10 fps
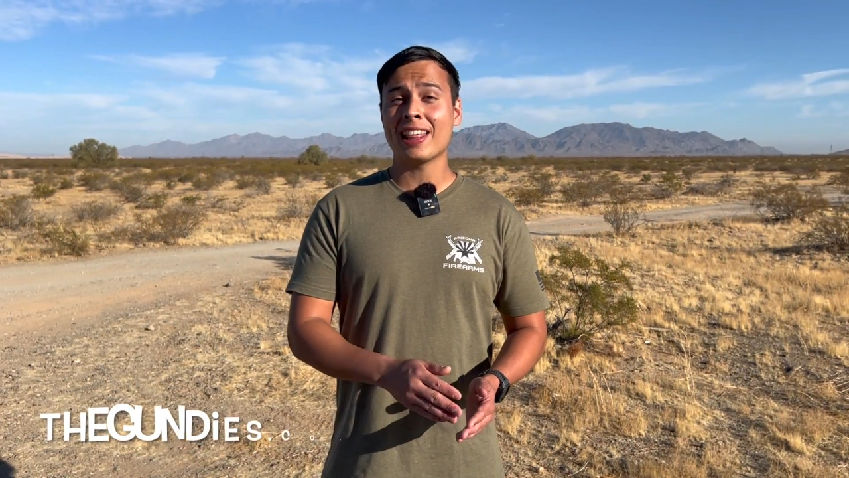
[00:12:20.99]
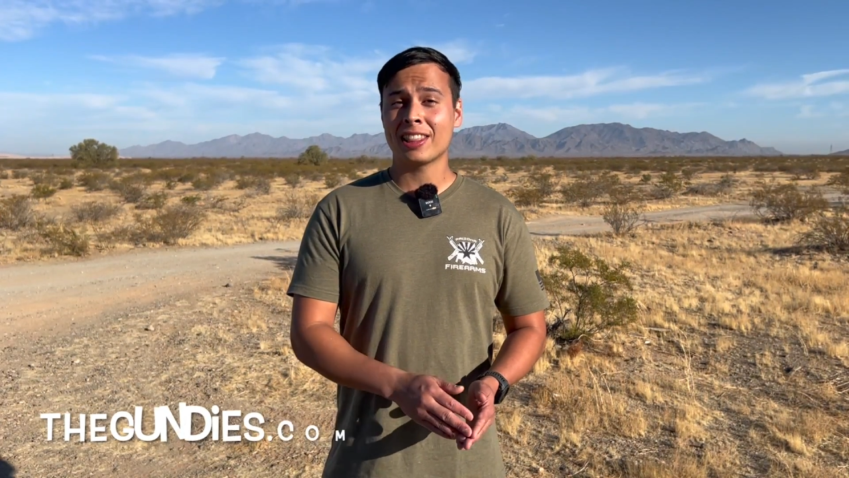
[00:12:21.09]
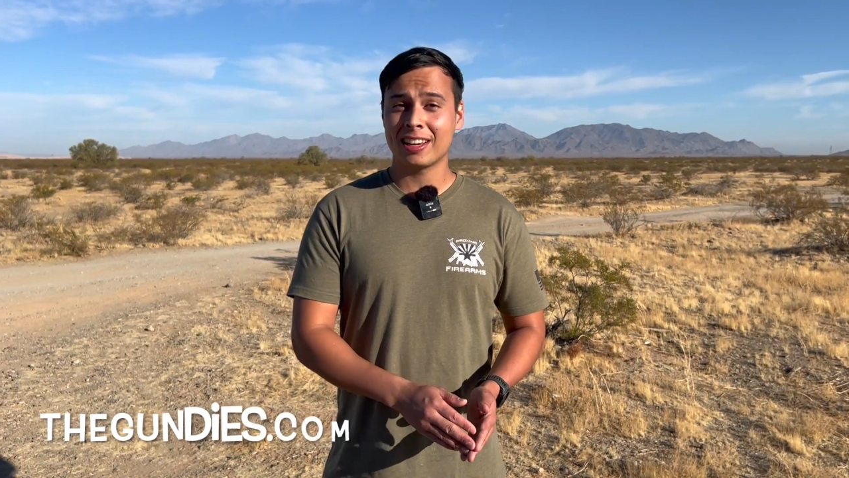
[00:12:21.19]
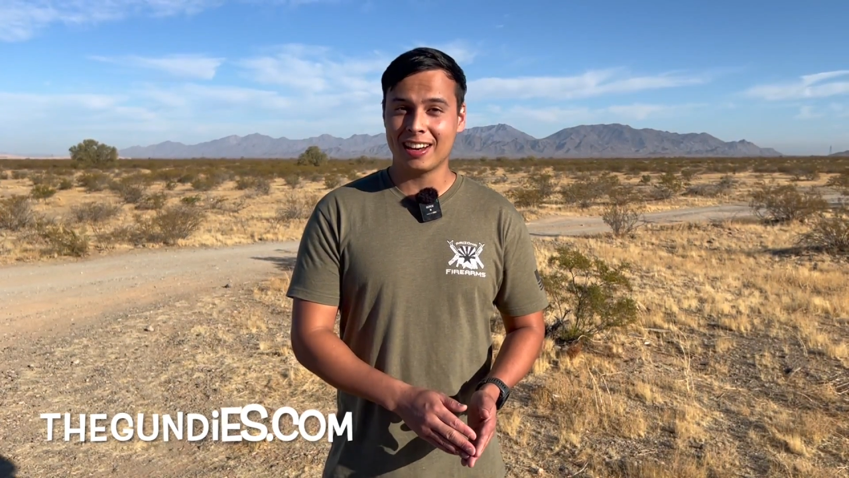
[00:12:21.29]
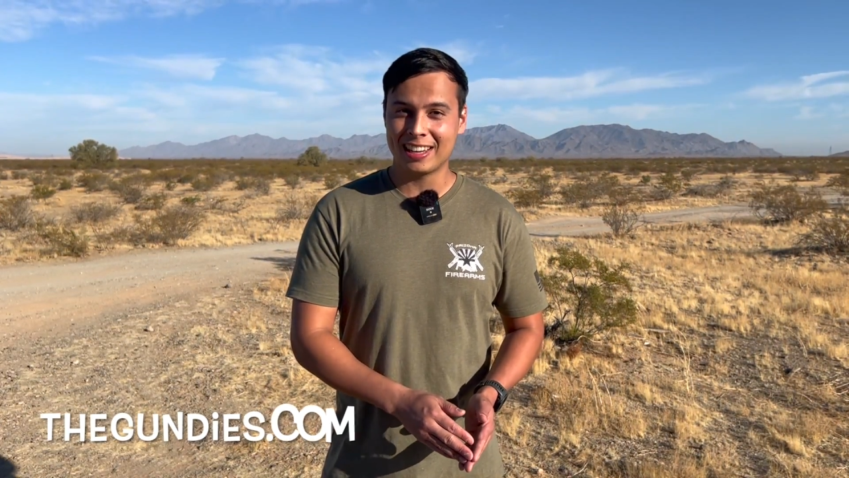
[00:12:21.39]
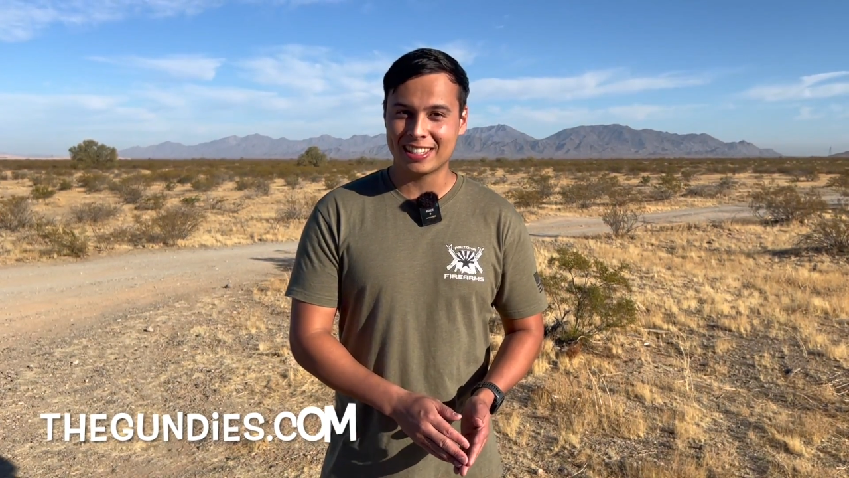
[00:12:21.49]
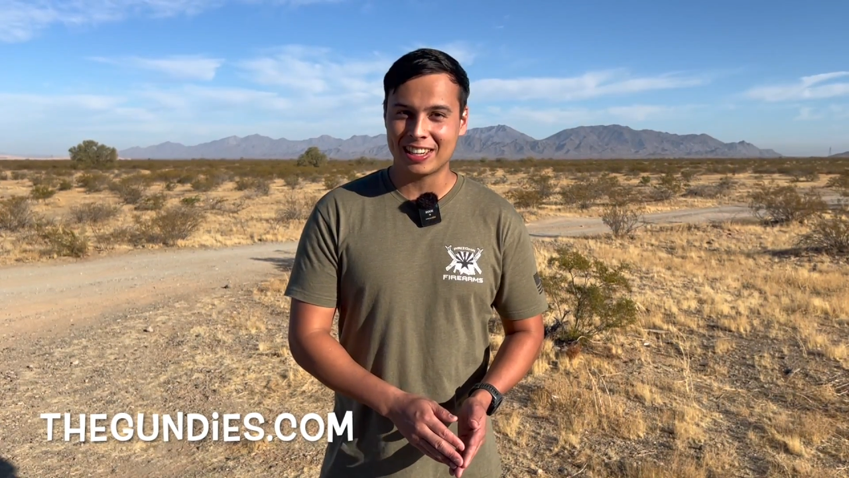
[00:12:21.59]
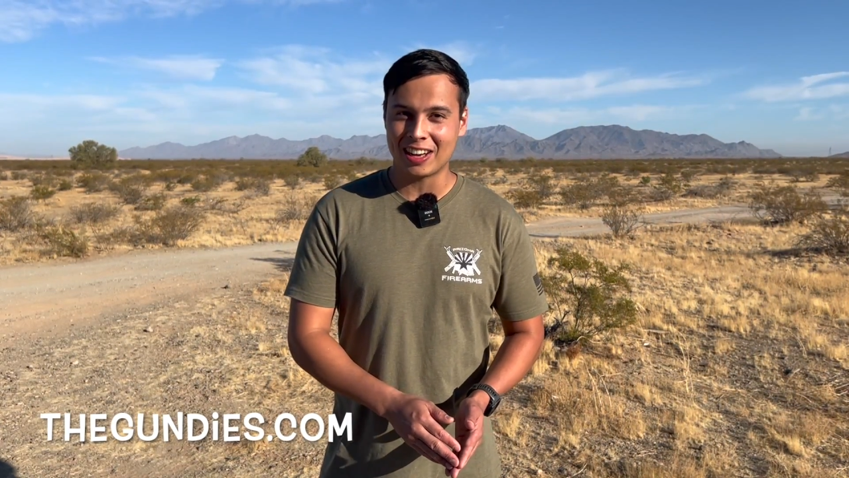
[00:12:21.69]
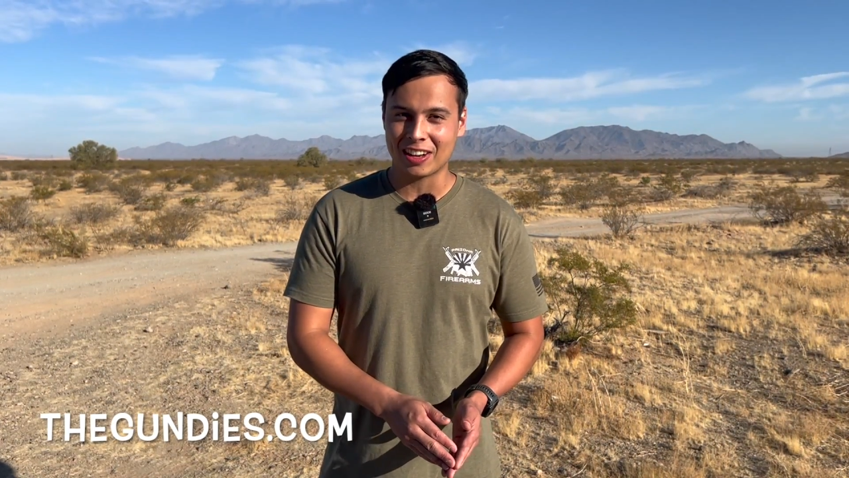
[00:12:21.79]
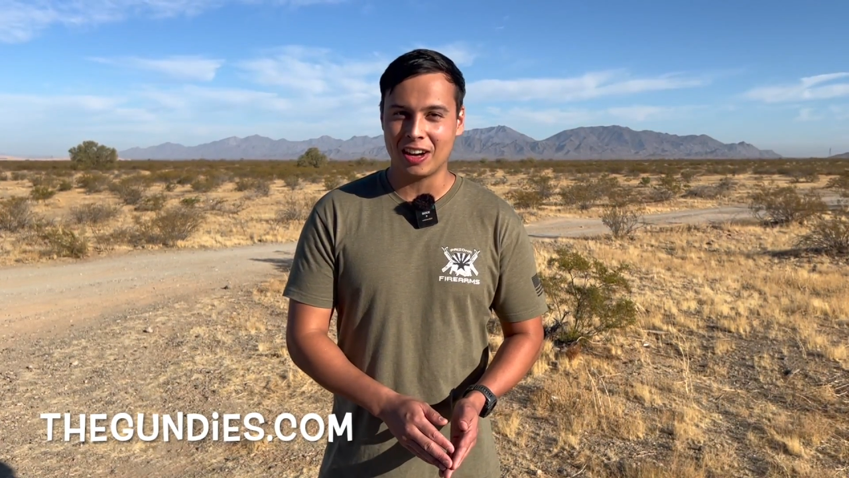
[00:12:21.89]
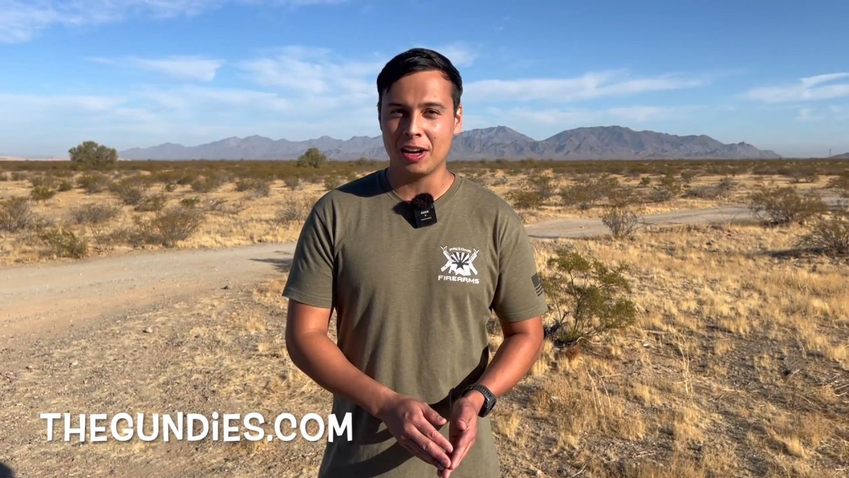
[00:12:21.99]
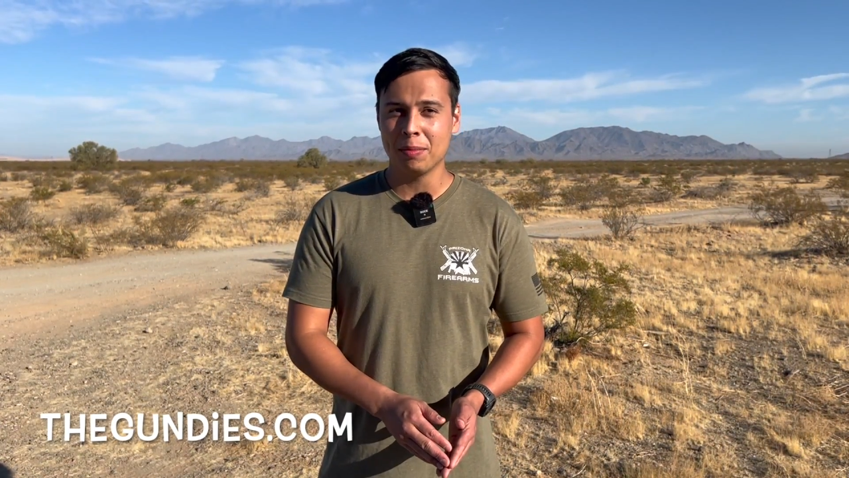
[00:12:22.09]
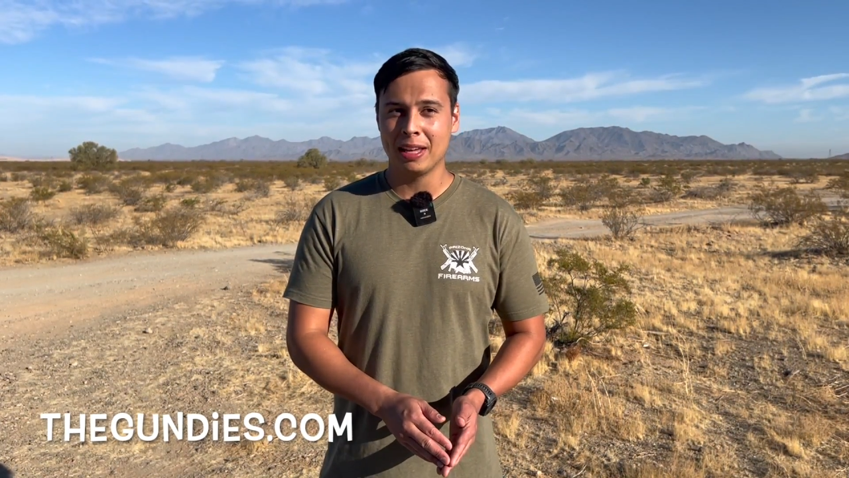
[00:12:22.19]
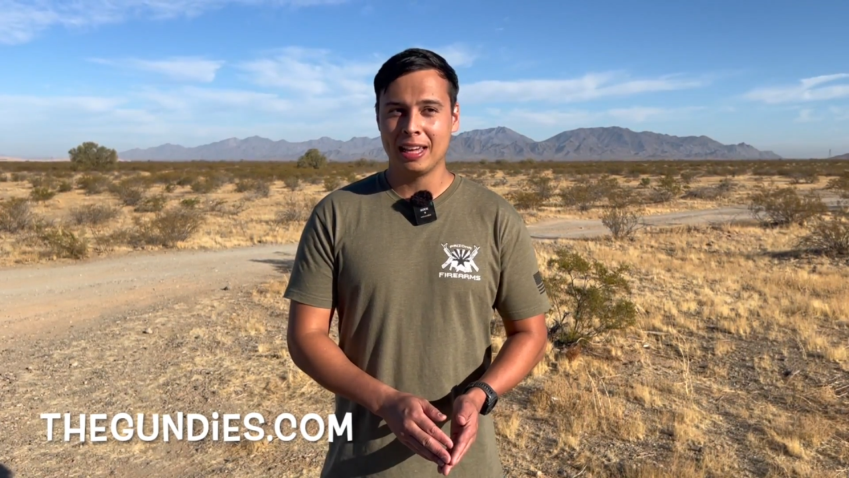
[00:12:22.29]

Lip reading: thegundies.com.